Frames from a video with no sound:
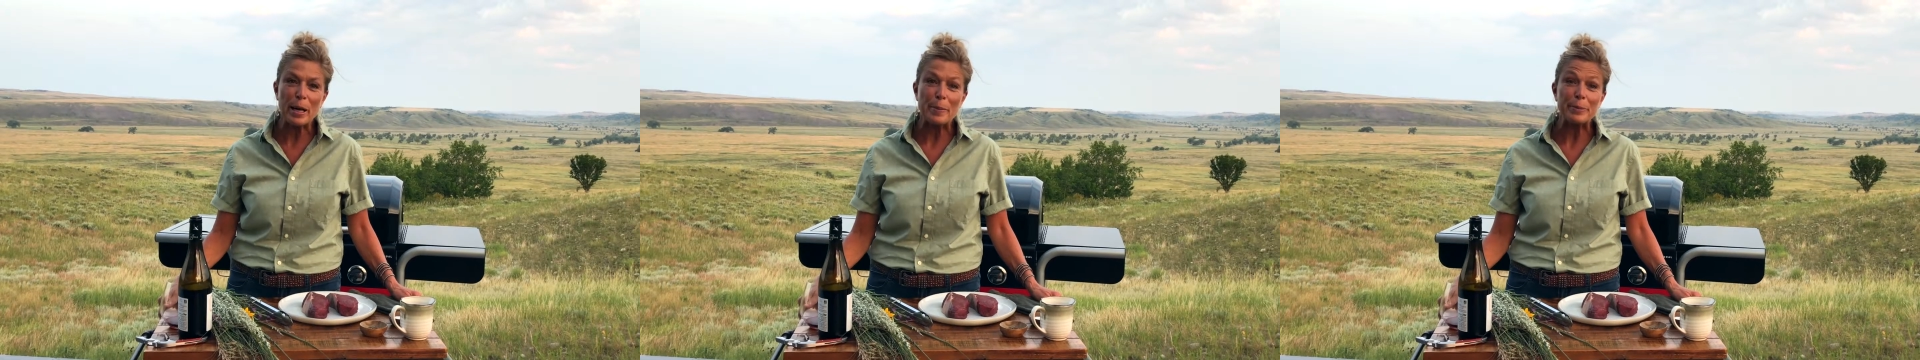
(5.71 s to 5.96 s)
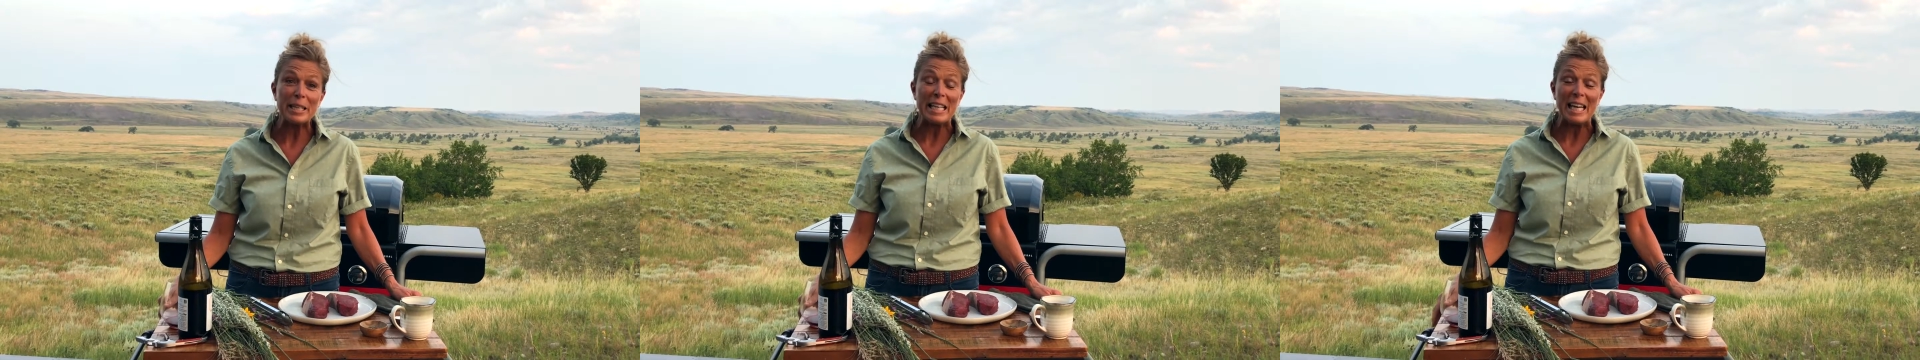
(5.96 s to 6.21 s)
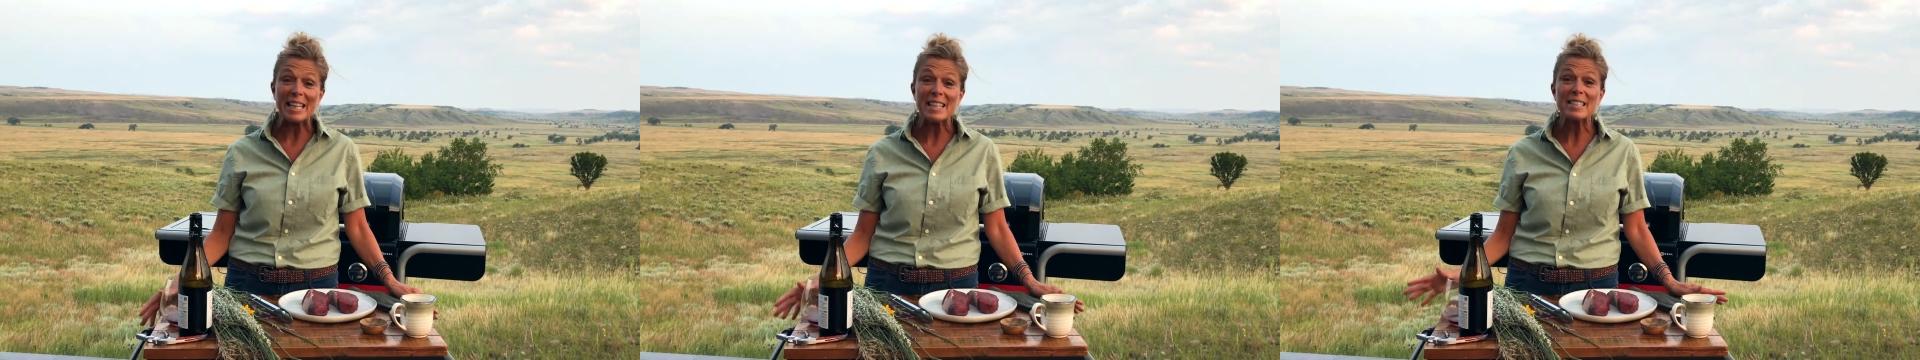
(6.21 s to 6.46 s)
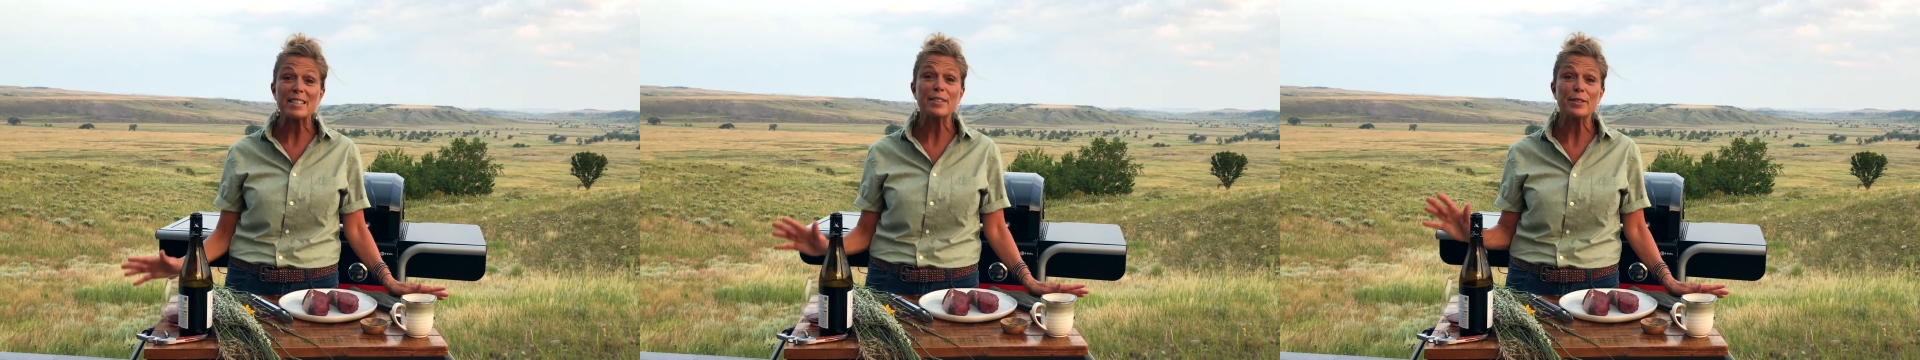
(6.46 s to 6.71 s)
Company, and
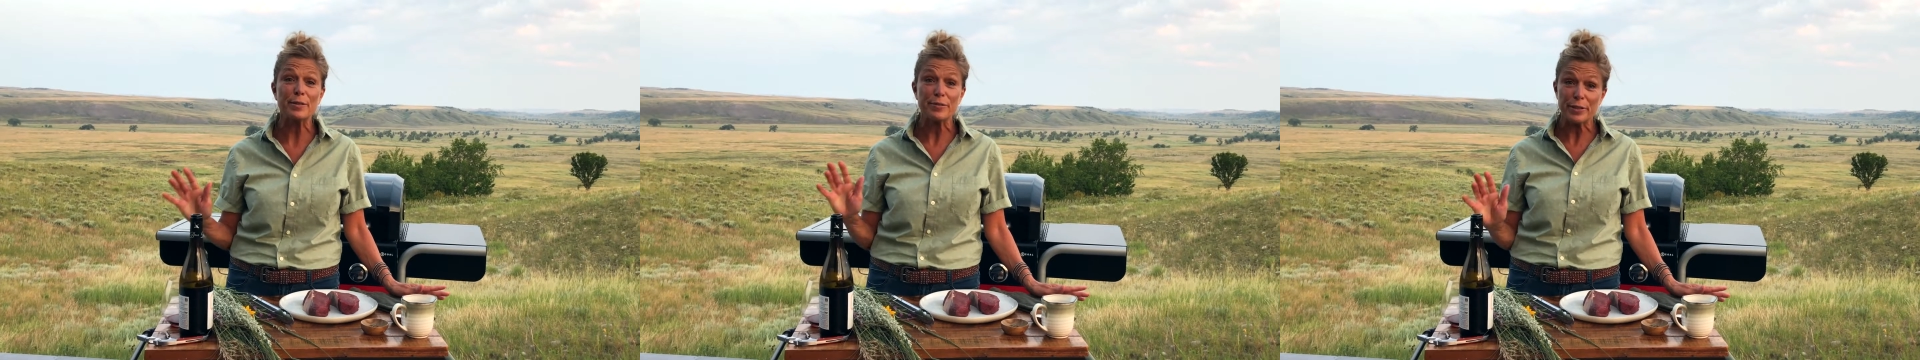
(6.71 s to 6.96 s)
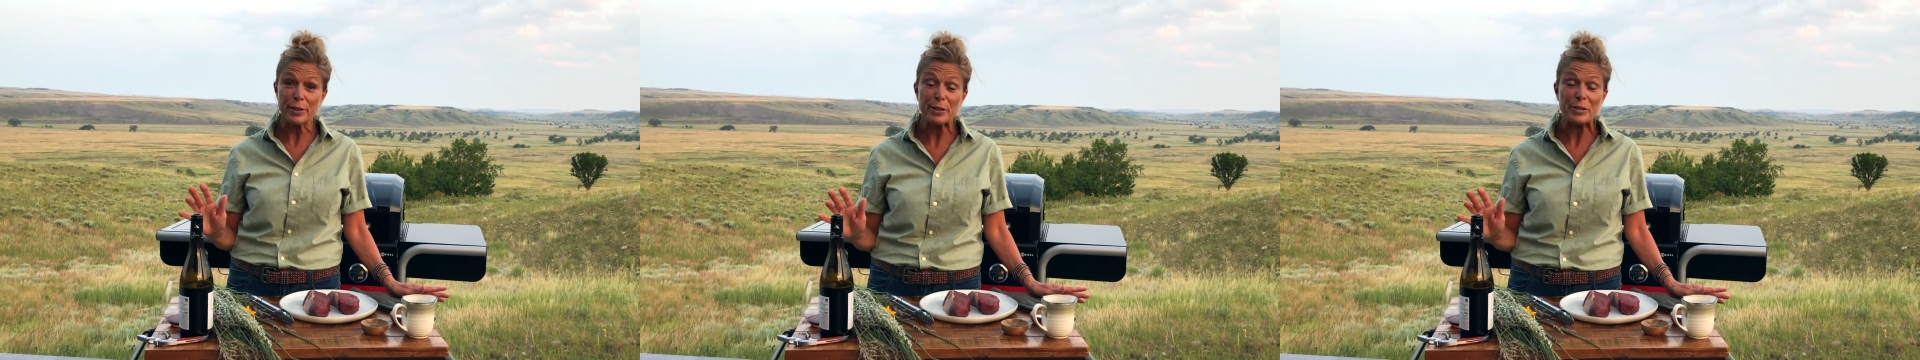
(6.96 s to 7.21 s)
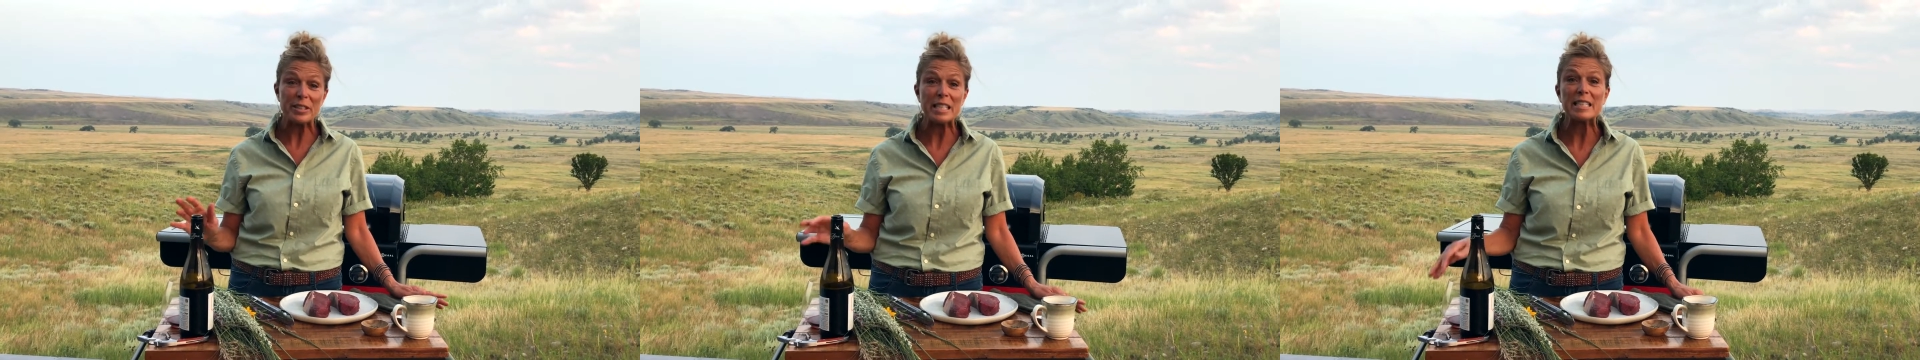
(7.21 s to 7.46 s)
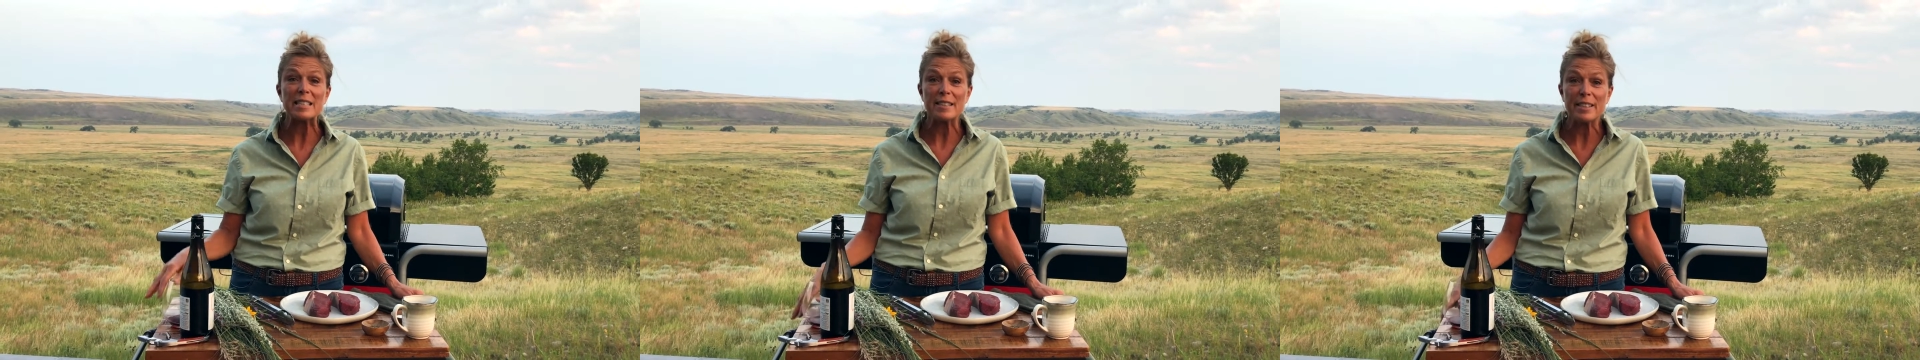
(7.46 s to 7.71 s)
this is the first
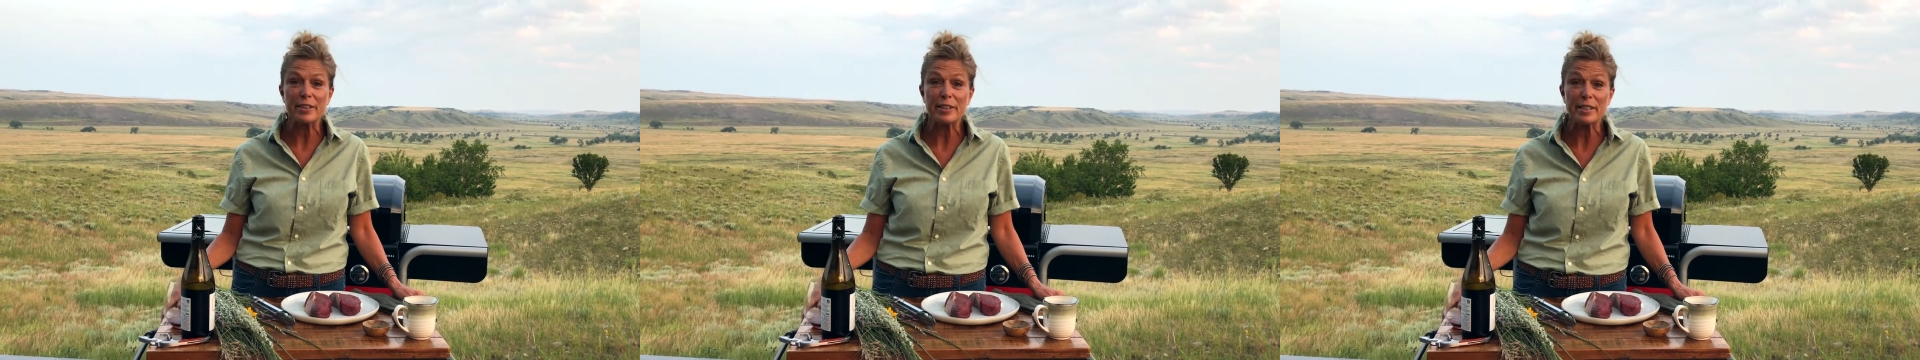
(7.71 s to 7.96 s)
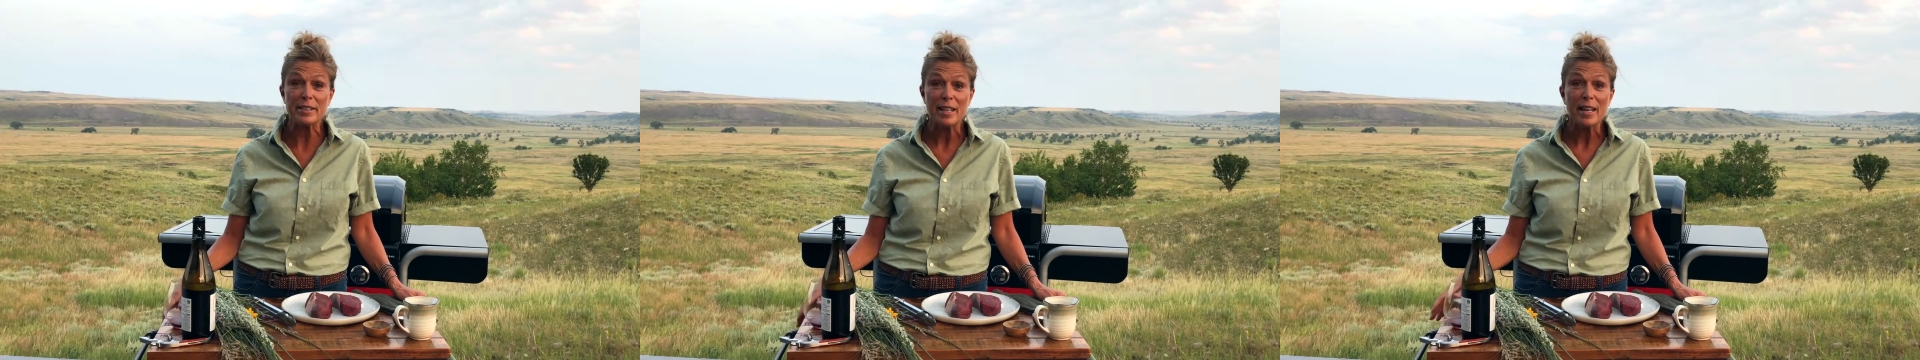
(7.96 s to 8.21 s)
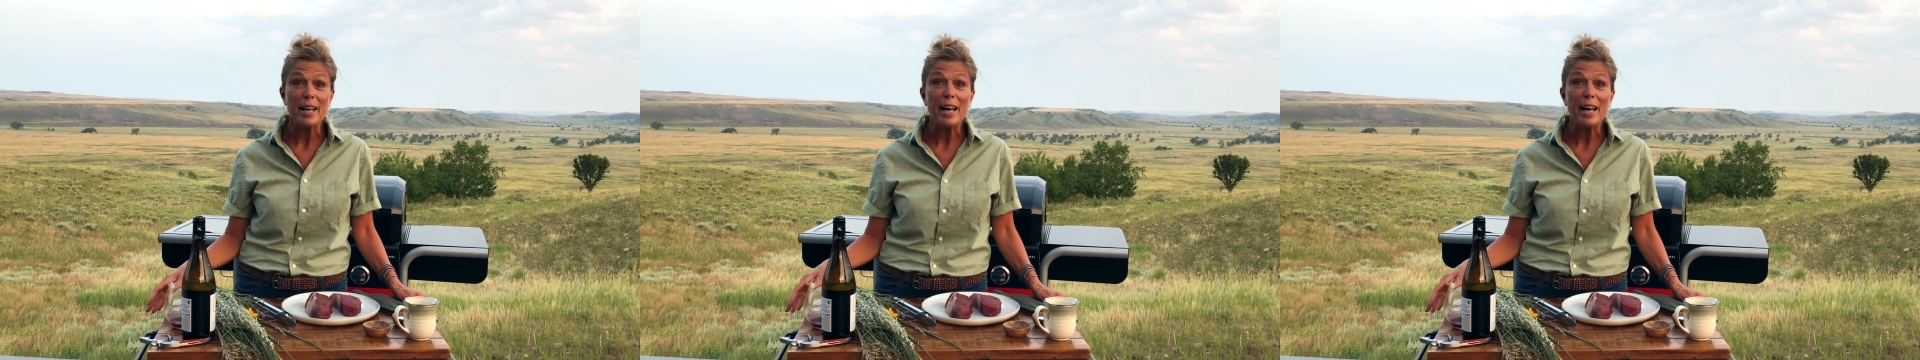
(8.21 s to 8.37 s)
in a series